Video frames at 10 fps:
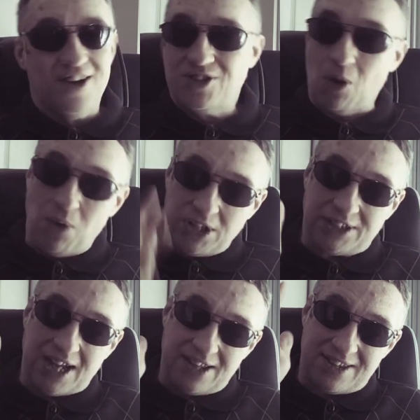So I want to
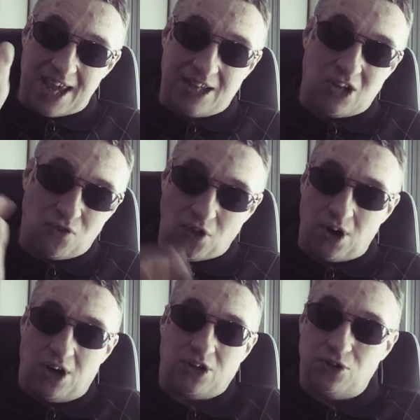say thank you
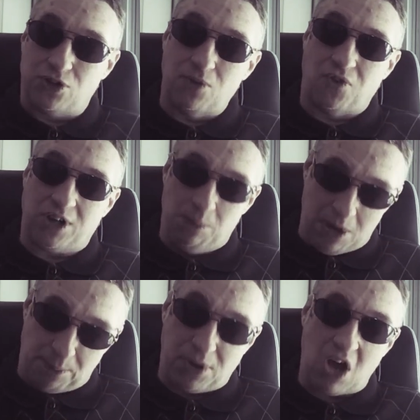for YouTube for giving me
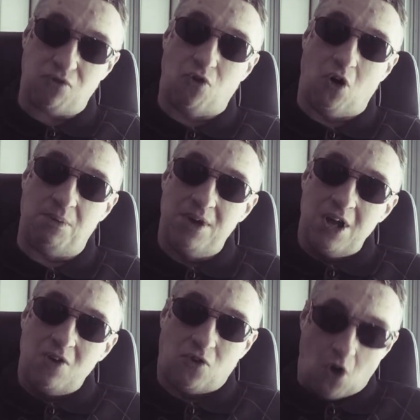a platform
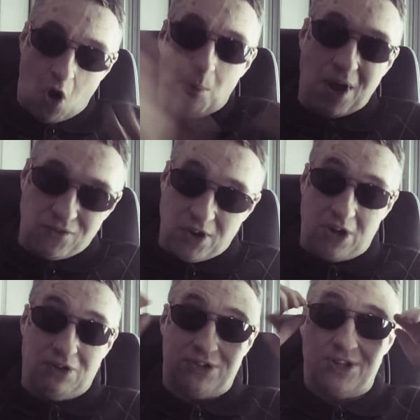for all my
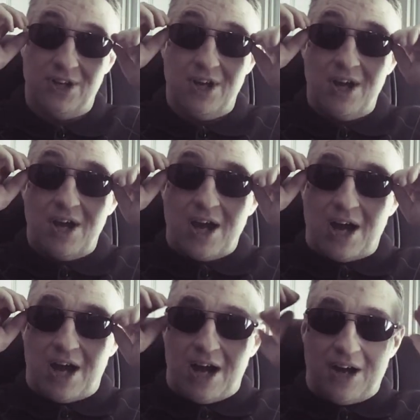videos.
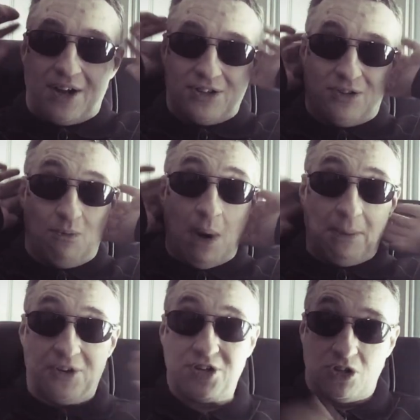Because uh,
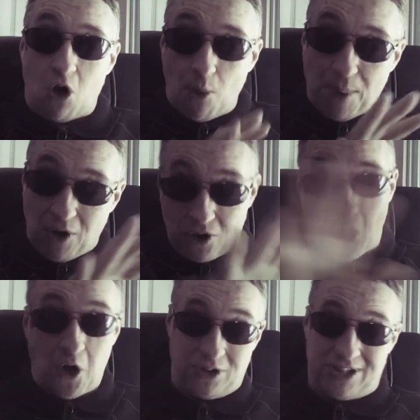remember, this is all about
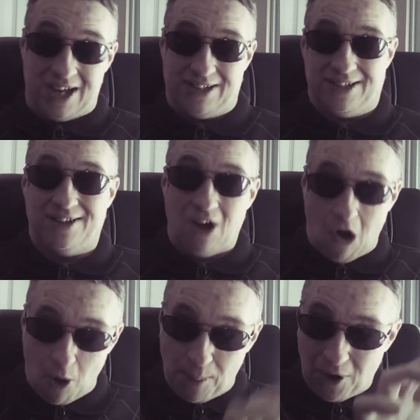content.
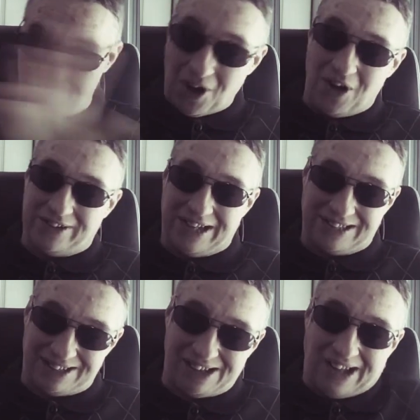All about content,
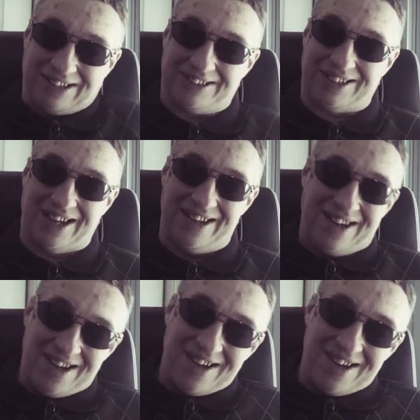as they like to say.